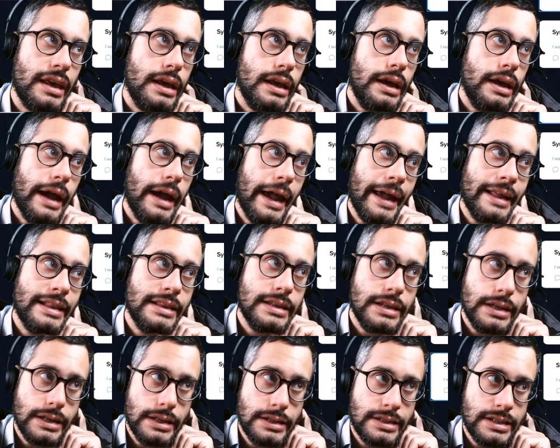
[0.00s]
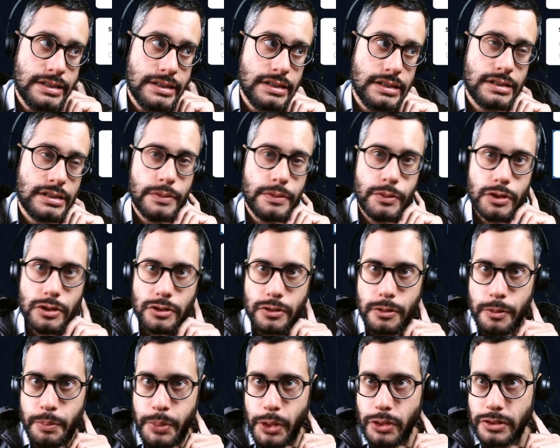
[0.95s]
And this is similar to a
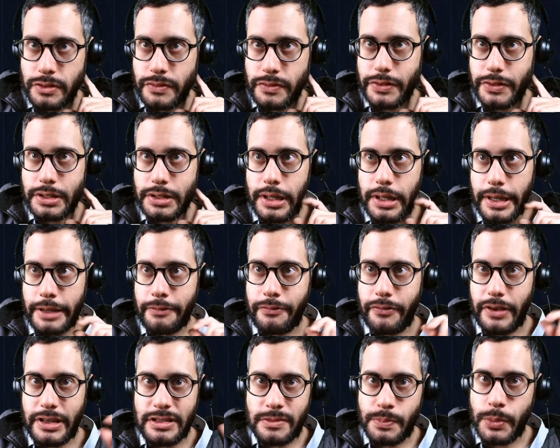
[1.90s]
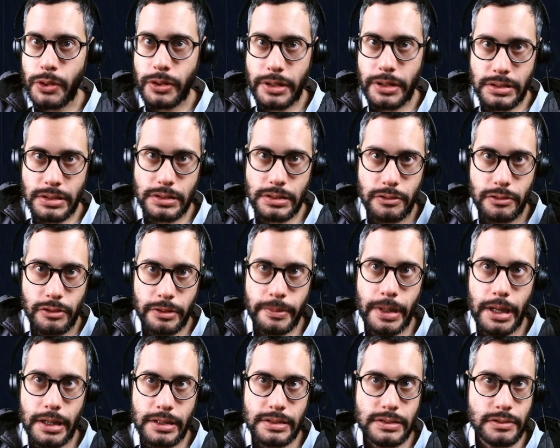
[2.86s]
post feed like Facebook, Instagram
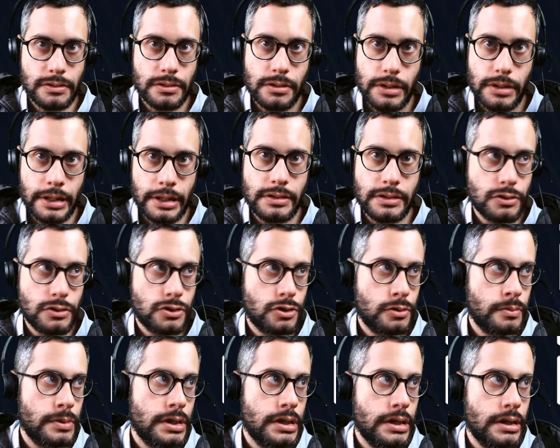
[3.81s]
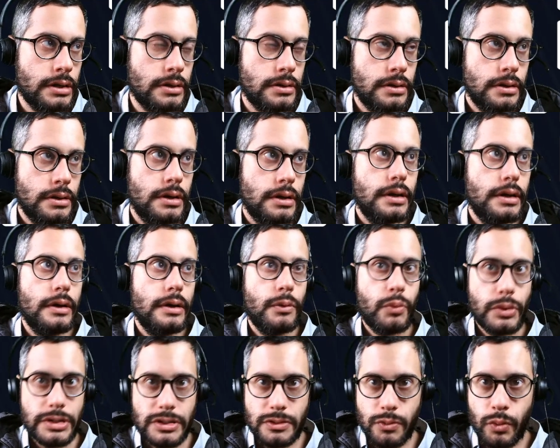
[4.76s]
has, or any social media,
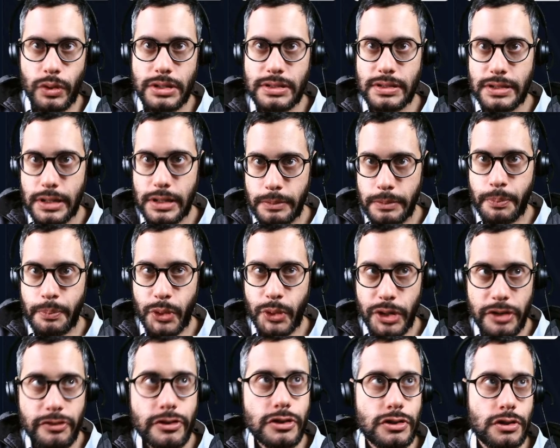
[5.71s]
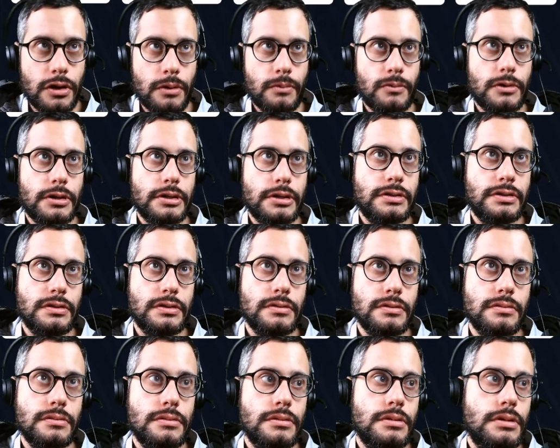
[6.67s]
which was the previous homework. So
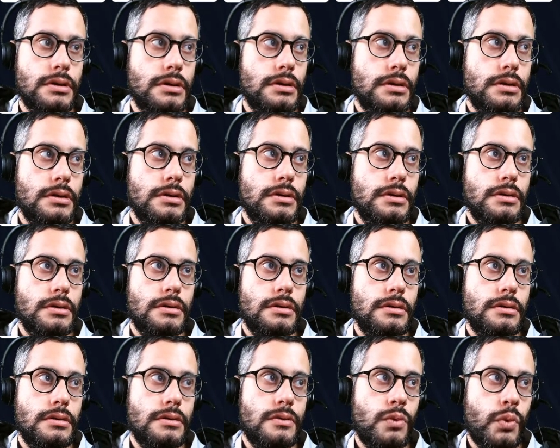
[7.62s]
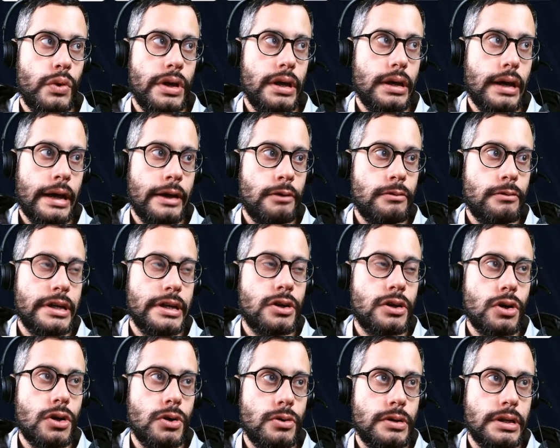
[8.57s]
I already
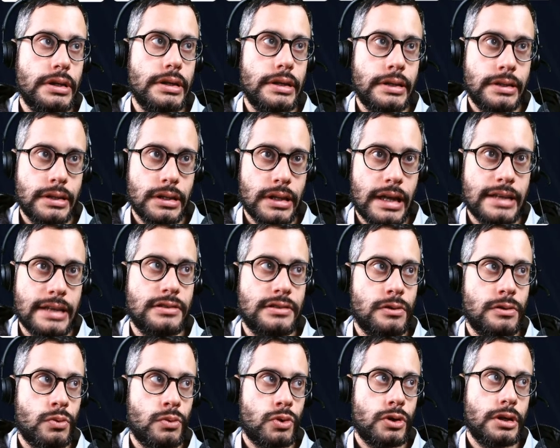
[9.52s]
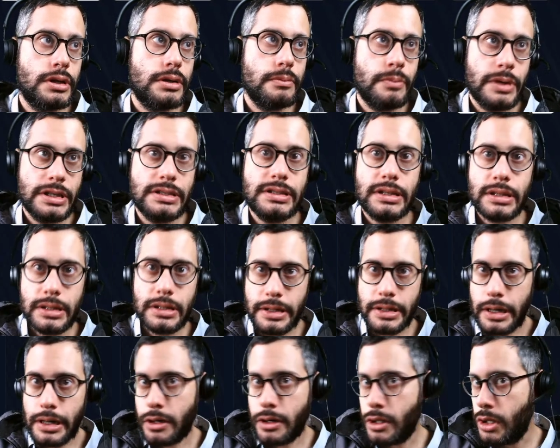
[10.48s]
coded in the last homework, basically
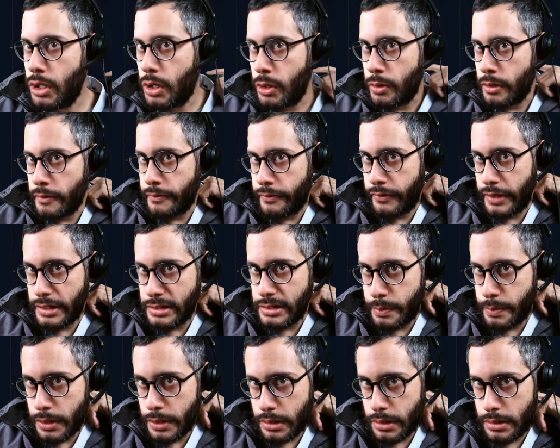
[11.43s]
a clone of Facebook.